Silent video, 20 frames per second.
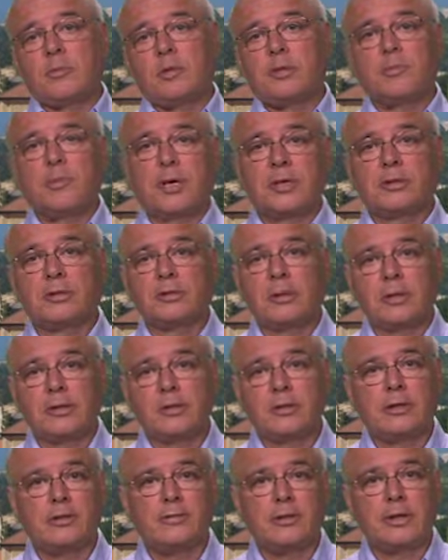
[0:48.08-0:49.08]
with special
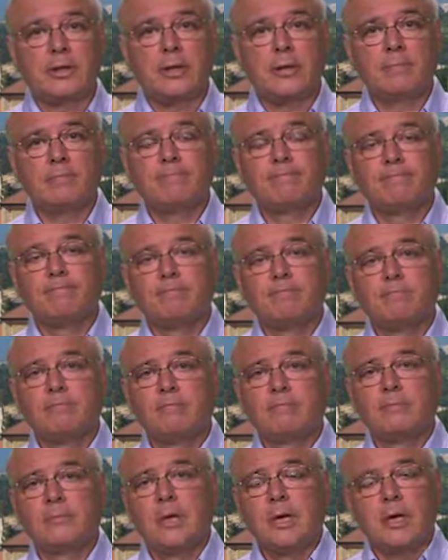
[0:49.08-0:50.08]
relativity.
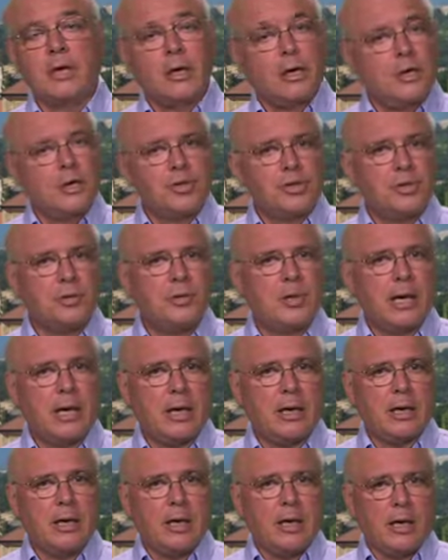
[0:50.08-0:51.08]
He showed
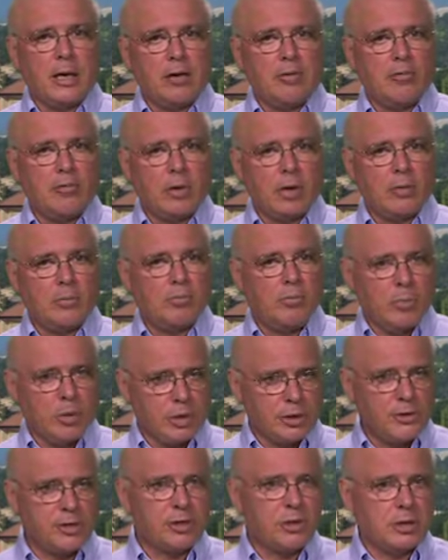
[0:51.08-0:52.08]
that if one
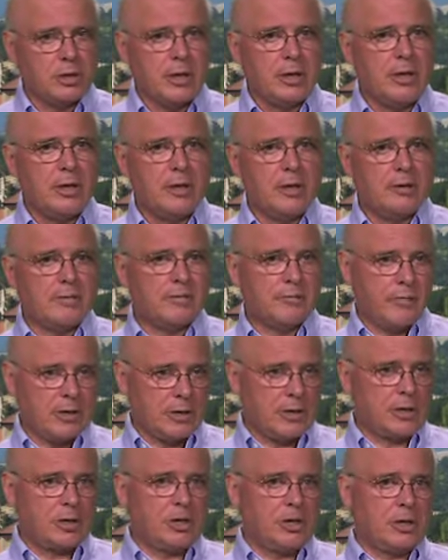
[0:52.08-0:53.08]
postulated a
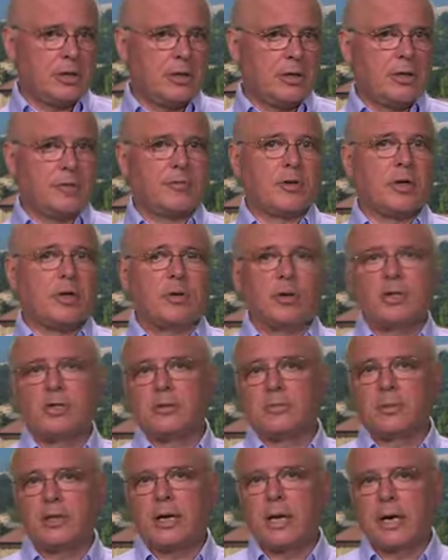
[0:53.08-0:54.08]
version of the
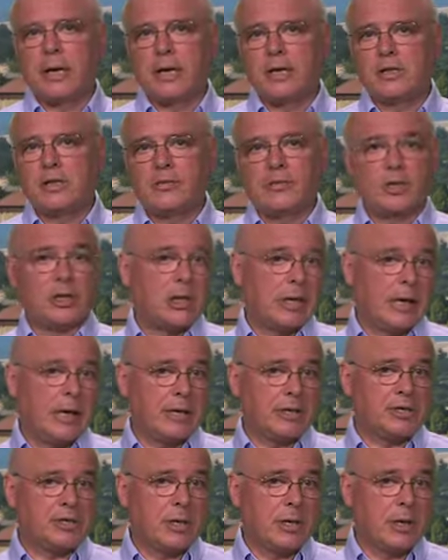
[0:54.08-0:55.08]
quantum mechanics of an
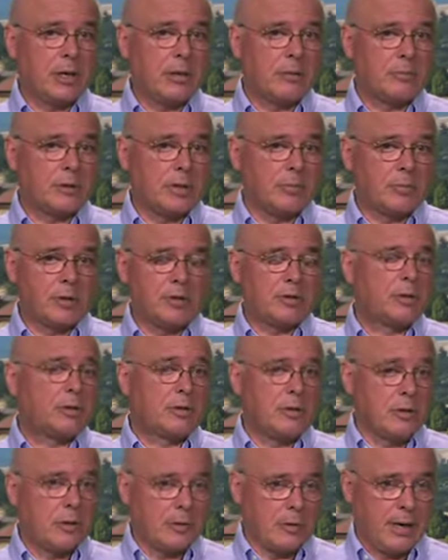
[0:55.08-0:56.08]
electron that was
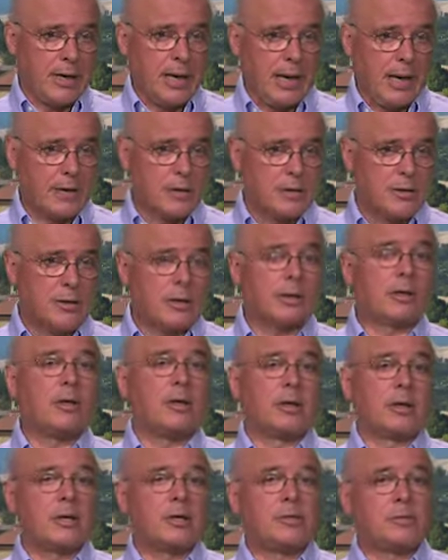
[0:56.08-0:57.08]
correct
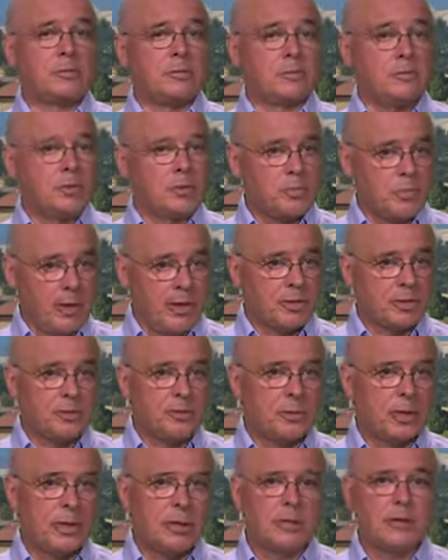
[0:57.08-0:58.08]
according to special
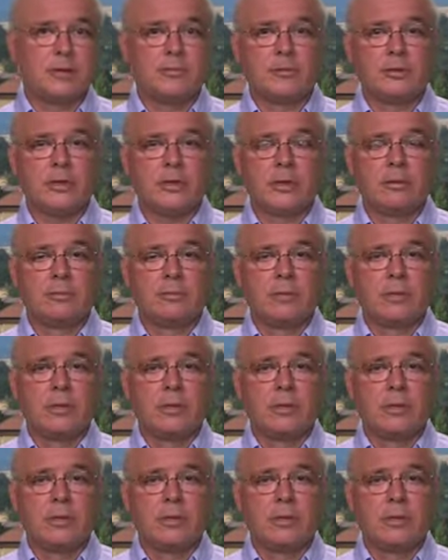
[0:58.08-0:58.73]
relativity,